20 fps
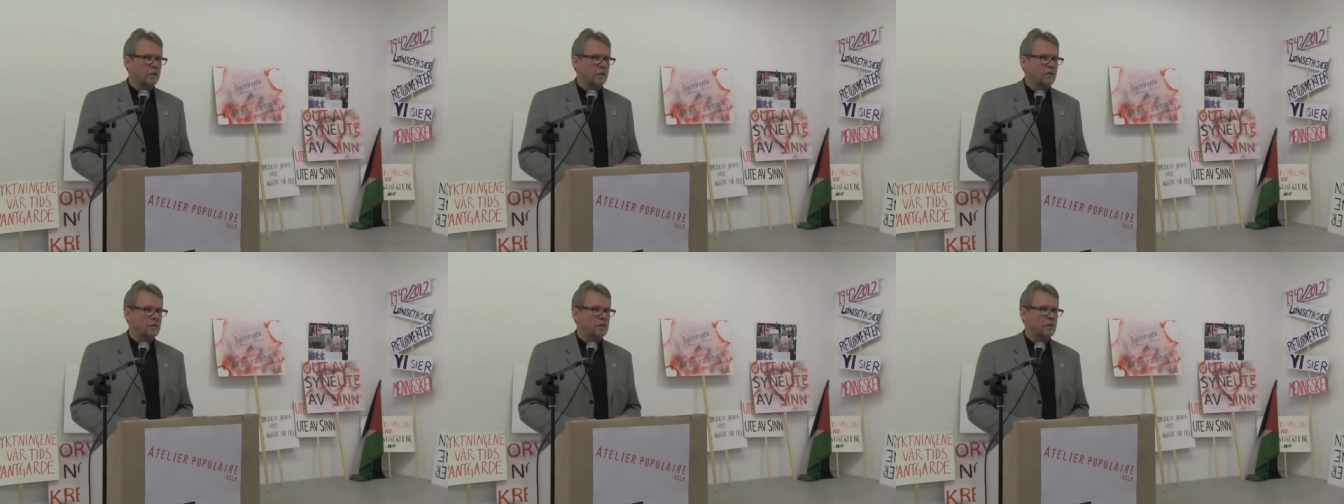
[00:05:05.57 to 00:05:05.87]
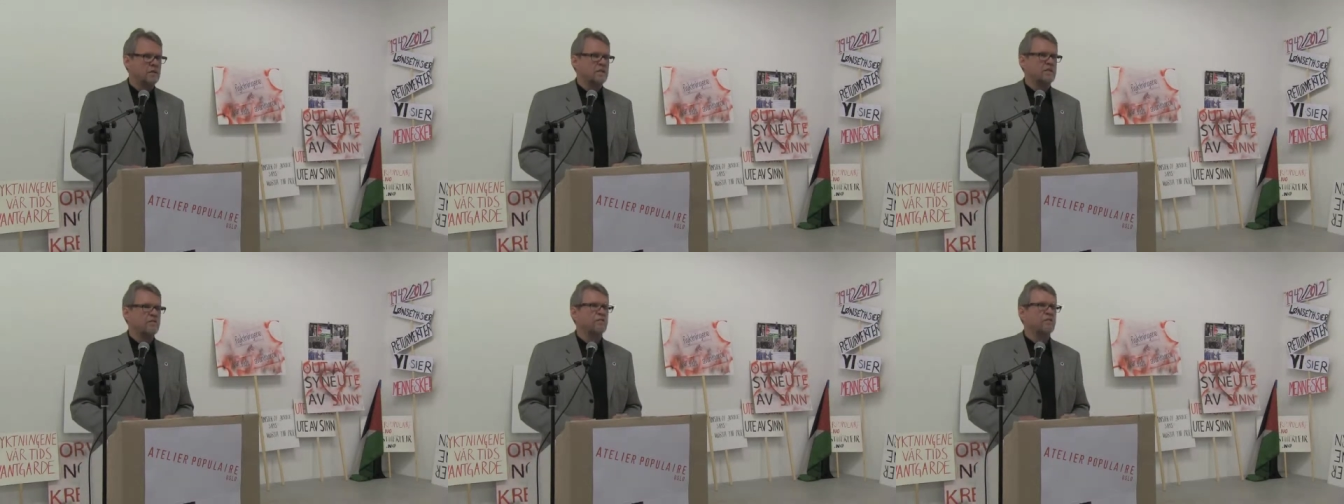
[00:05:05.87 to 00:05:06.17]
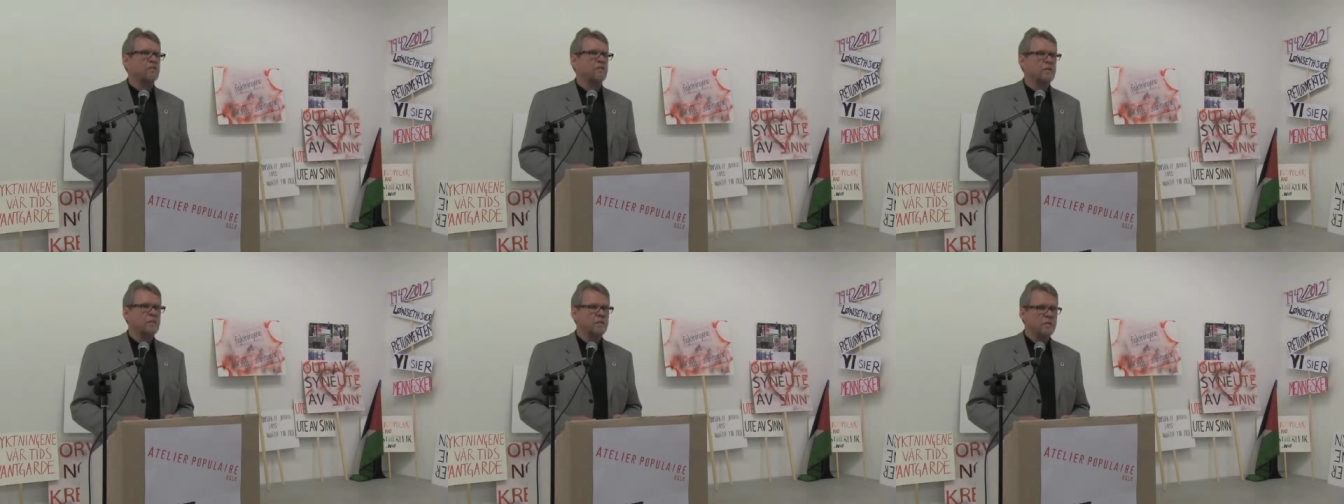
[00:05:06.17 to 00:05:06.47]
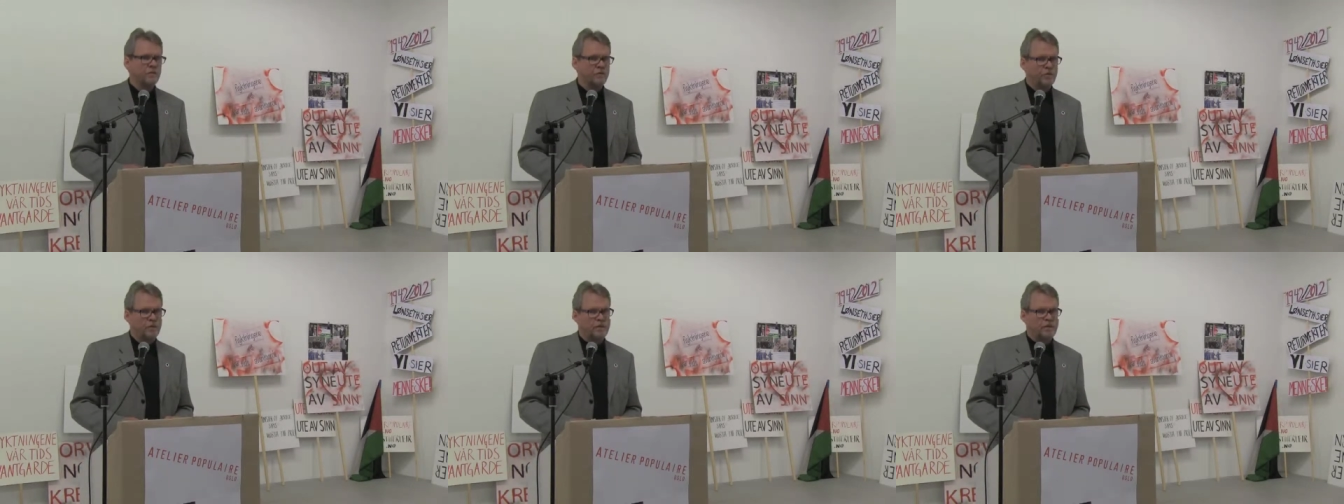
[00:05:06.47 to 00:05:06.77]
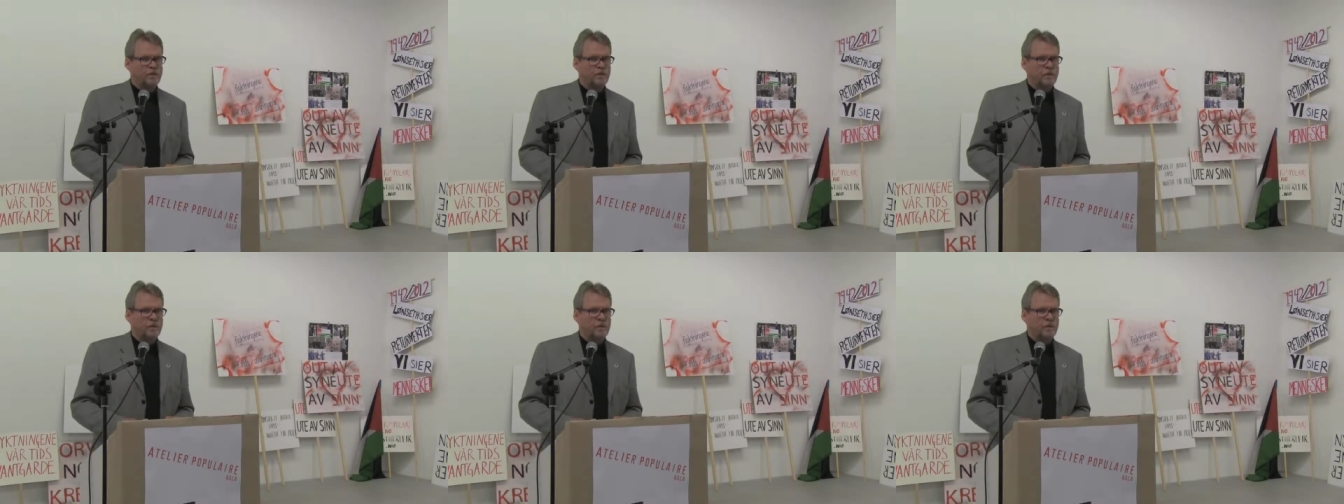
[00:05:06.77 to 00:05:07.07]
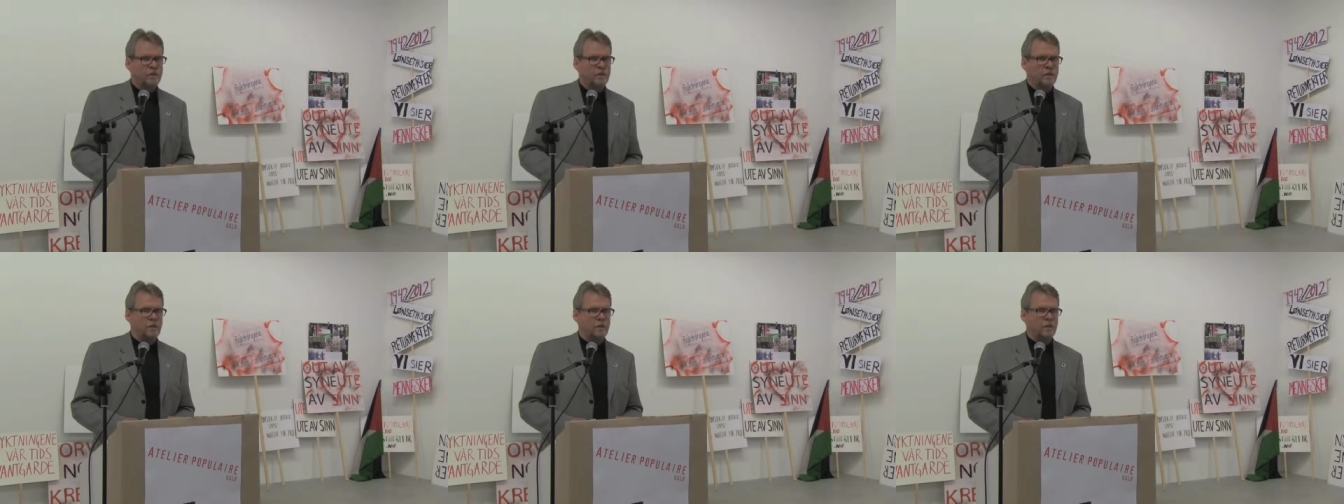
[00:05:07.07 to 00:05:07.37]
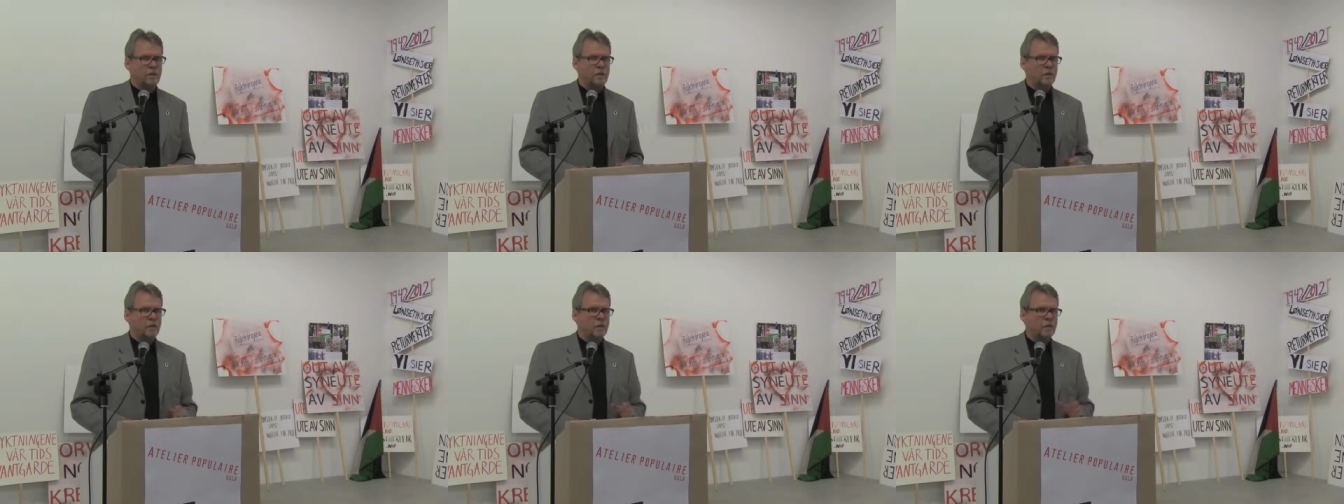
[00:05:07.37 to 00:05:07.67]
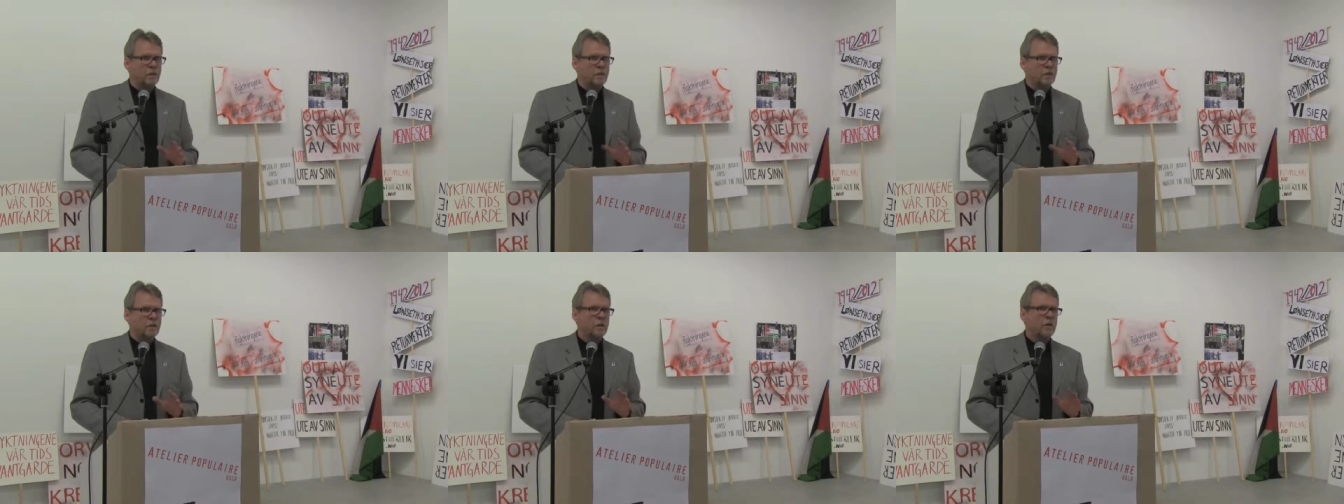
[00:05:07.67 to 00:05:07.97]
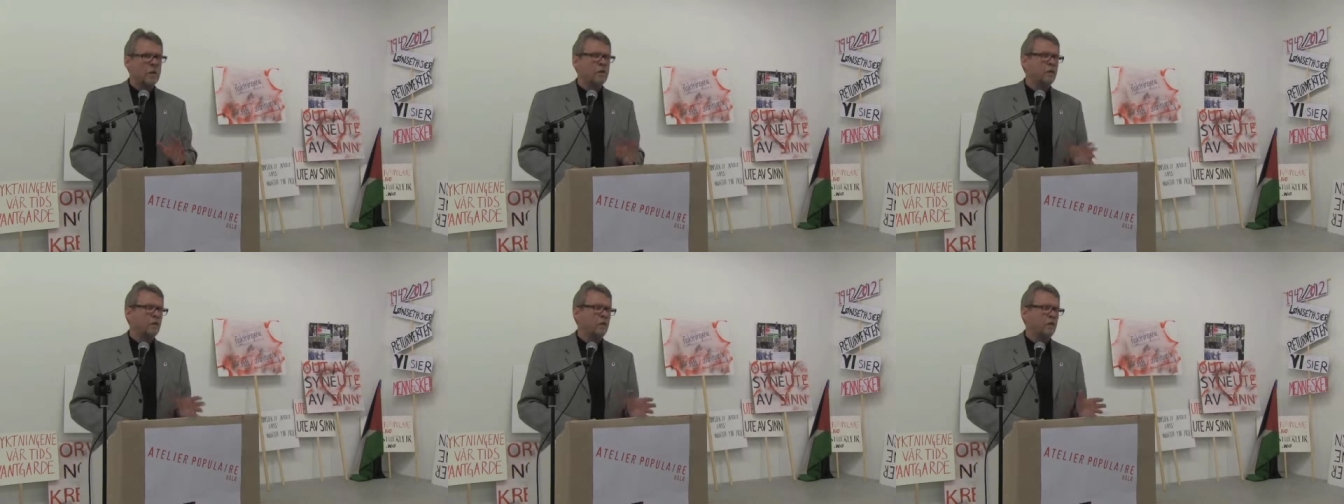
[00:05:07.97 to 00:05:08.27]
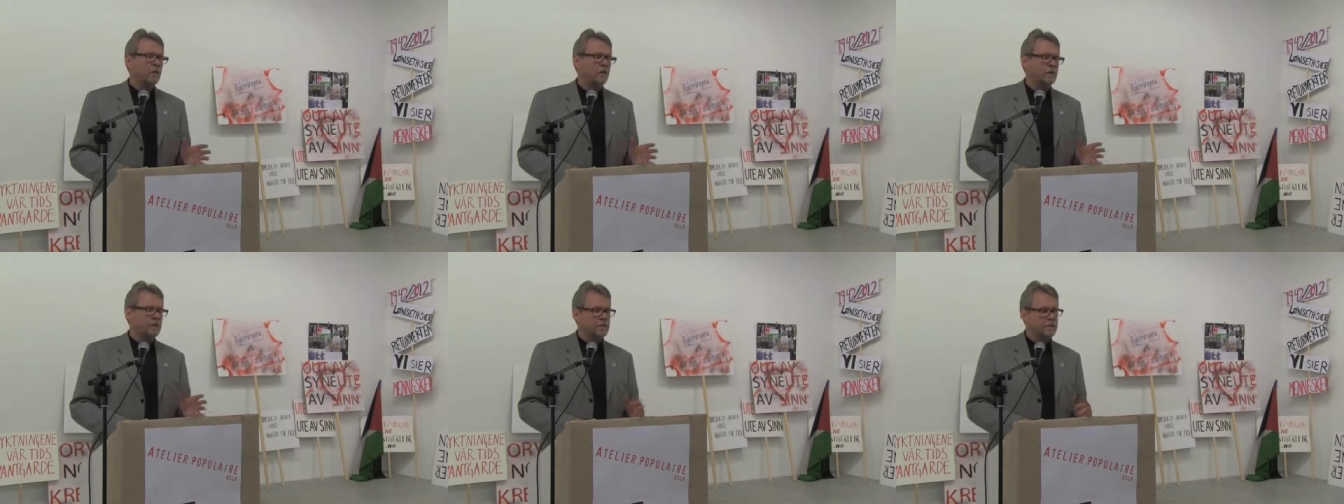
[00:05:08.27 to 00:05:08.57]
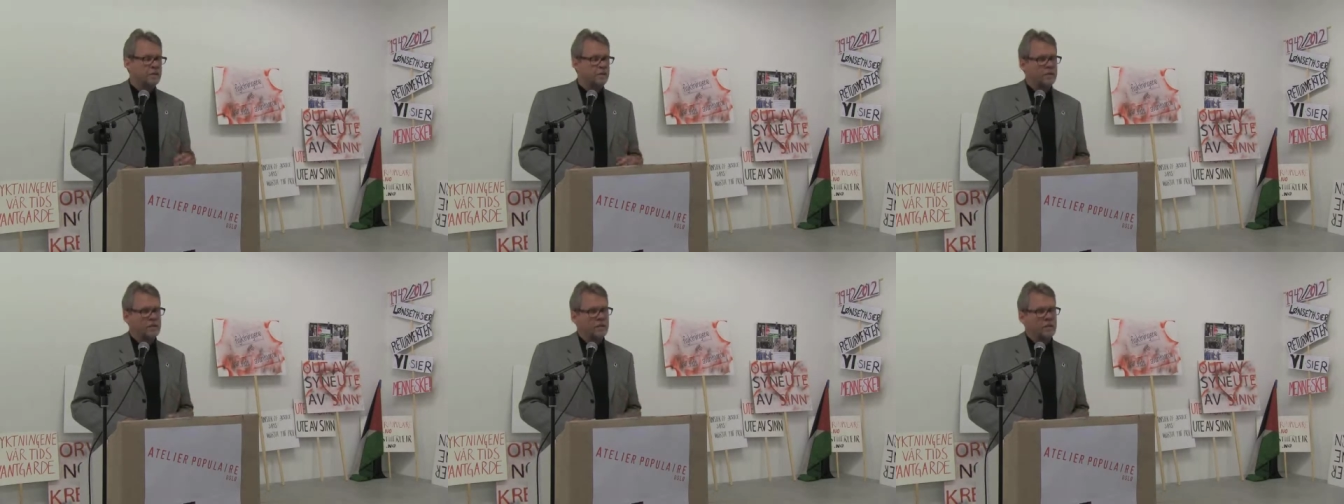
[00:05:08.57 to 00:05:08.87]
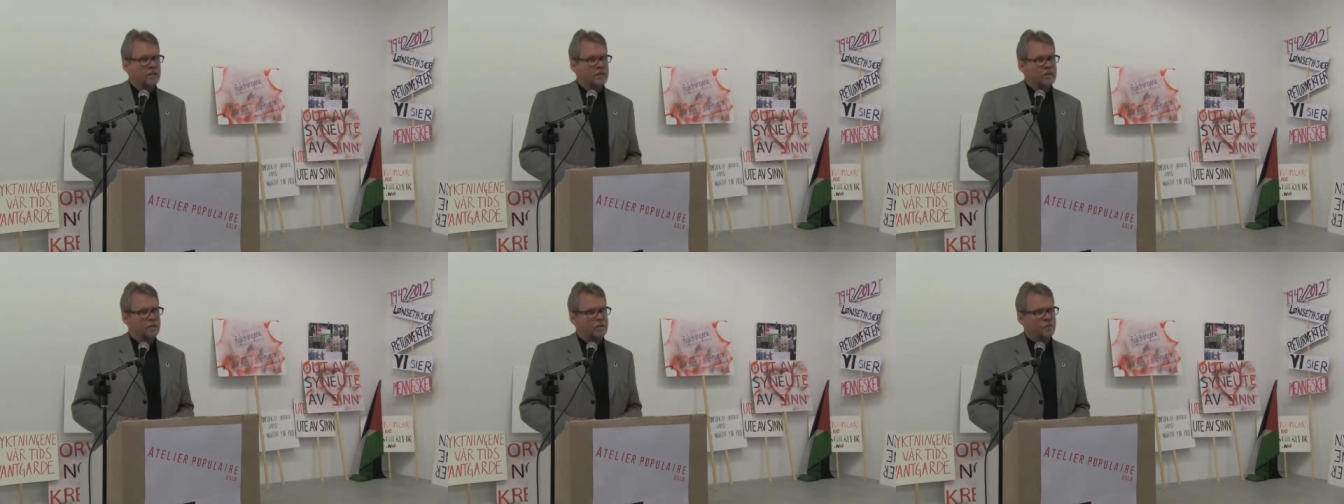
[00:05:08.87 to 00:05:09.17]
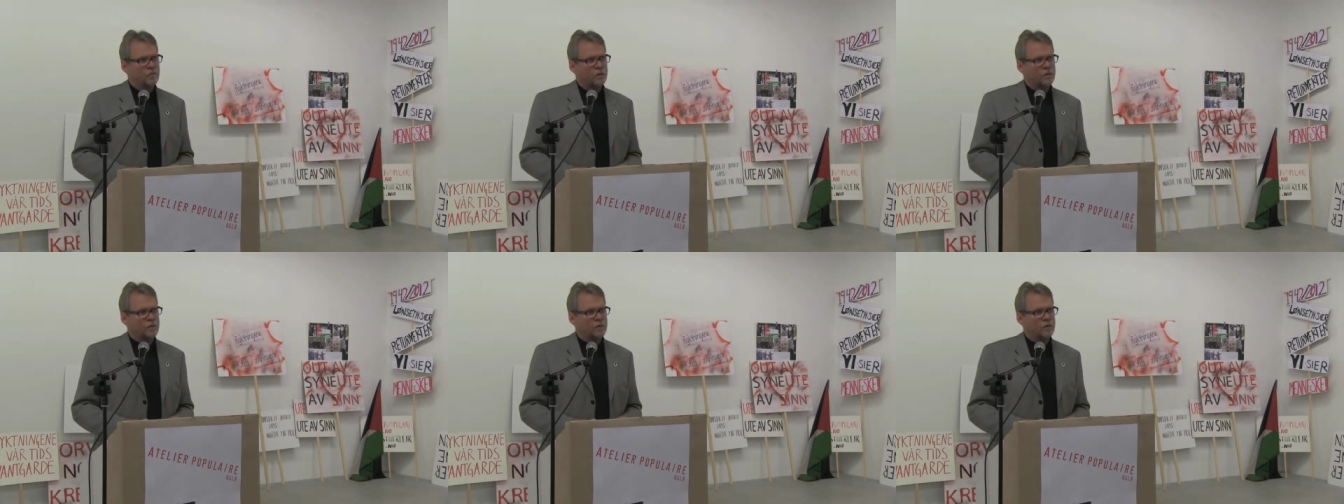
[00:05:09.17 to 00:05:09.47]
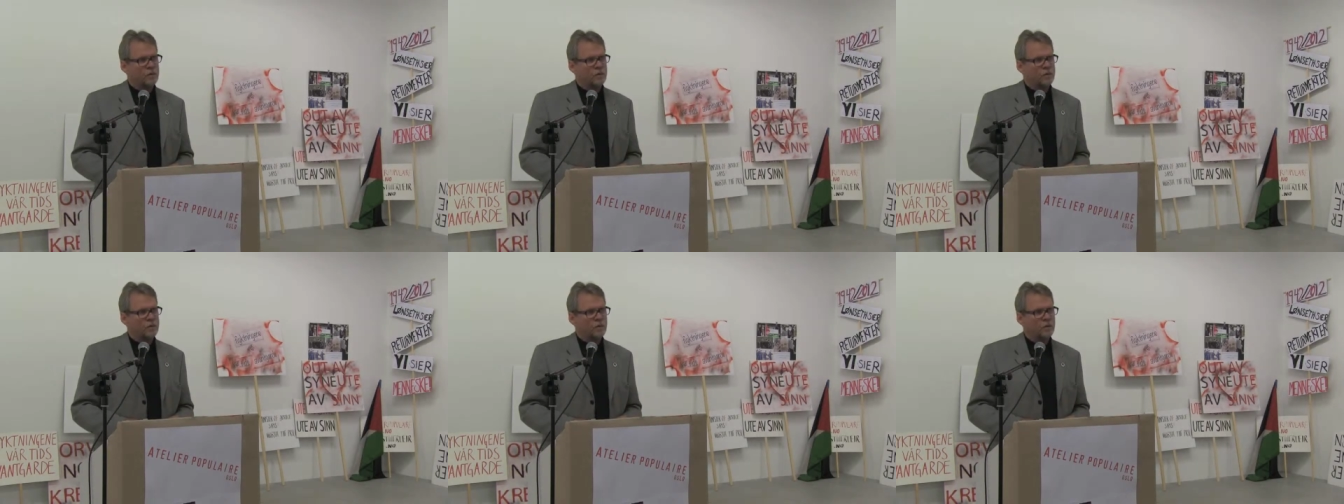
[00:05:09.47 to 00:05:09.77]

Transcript: It's extremely frustrating The law hasn't changed much,